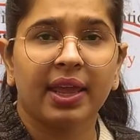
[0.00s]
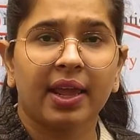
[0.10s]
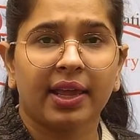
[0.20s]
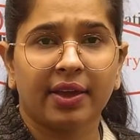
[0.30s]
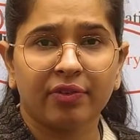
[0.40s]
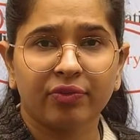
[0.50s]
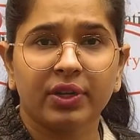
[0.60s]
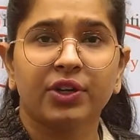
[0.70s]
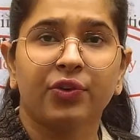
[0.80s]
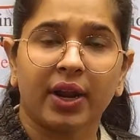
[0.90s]
They give
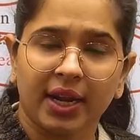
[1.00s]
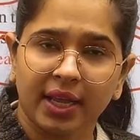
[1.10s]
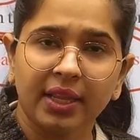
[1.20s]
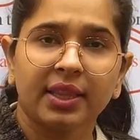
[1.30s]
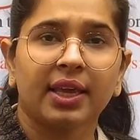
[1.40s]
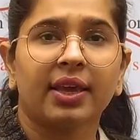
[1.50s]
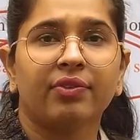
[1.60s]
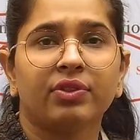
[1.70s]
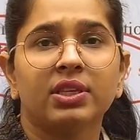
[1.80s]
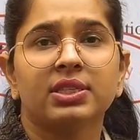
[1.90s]
the training, they
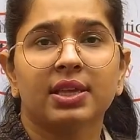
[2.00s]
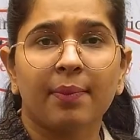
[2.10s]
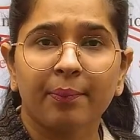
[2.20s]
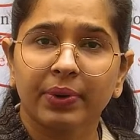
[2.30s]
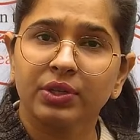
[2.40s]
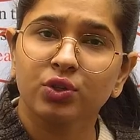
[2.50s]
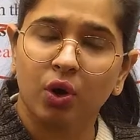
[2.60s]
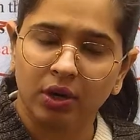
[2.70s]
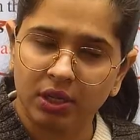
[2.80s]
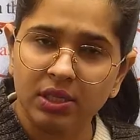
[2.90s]
give the some
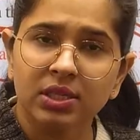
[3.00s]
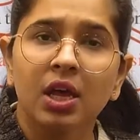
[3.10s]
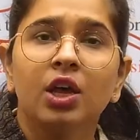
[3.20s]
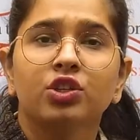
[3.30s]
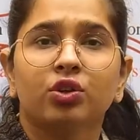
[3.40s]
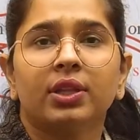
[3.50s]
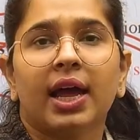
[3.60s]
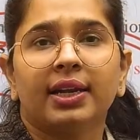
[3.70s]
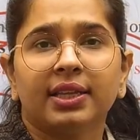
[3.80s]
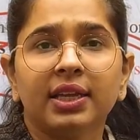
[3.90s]
personals so
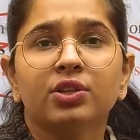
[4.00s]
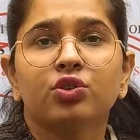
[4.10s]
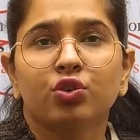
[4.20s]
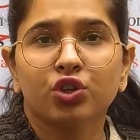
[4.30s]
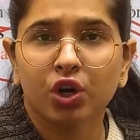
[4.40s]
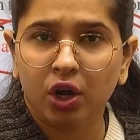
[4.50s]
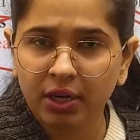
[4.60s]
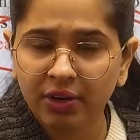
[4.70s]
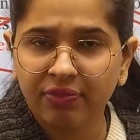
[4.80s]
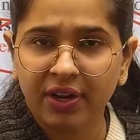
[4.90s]
that the social
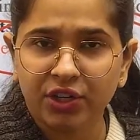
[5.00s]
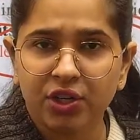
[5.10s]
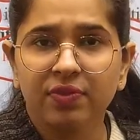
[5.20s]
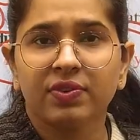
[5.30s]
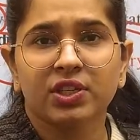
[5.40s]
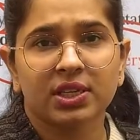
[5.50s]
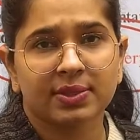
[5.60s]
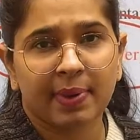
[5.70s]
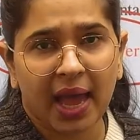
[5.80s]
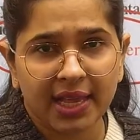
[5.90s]
audit function which has